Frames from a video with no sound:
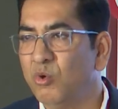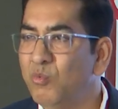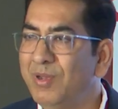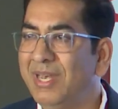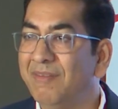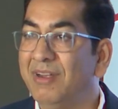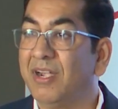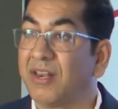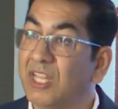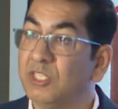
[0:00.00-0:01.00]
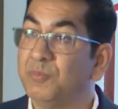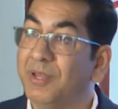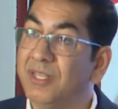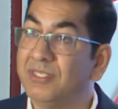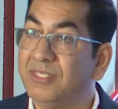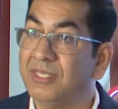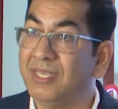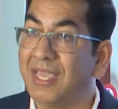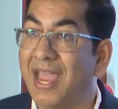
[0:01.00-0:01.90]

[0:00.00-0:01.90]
who believe in transparency